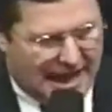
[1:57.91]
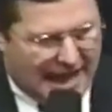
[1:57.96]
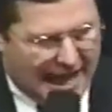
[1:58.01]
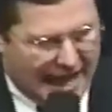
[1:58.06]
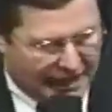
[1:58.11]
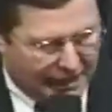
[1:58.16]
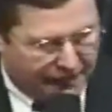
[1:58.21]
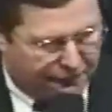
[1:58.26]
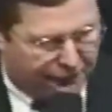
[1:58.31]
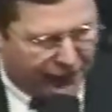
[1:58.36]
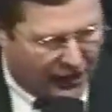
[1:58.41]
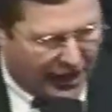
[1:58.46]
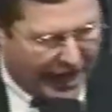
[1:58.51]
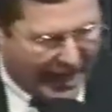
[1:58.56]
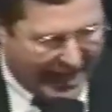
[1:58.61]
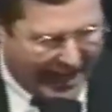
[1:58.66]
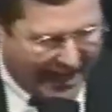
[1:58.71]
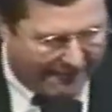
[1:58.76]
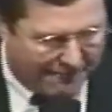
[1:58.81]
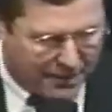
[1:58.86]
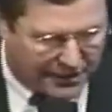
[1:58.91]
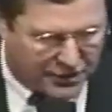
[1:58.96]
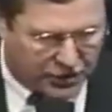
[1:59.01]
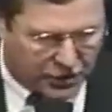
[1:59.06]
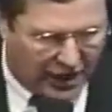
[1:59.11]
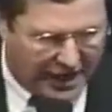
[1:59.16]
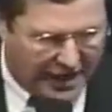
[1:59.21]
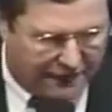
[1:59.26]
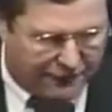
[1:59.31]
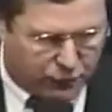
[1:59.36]
I didn't feel I'd have much
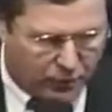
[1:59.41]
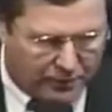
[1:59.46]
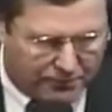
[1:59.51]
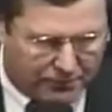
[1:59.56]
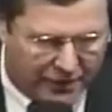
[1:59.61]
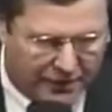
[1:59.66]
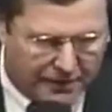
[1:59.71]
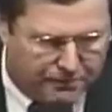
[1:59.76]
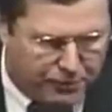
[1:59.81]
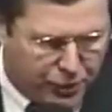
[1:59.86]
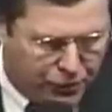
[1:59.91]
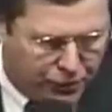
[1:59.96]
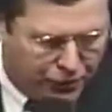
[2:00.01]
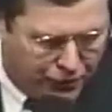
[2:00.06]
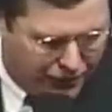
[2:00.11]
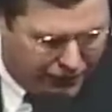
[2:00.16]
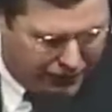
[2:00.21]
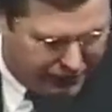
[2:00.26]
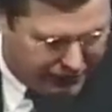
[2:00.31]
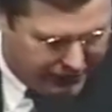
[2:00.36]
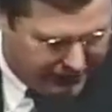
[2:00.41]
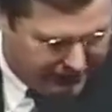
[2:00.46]
left when Brother Pugh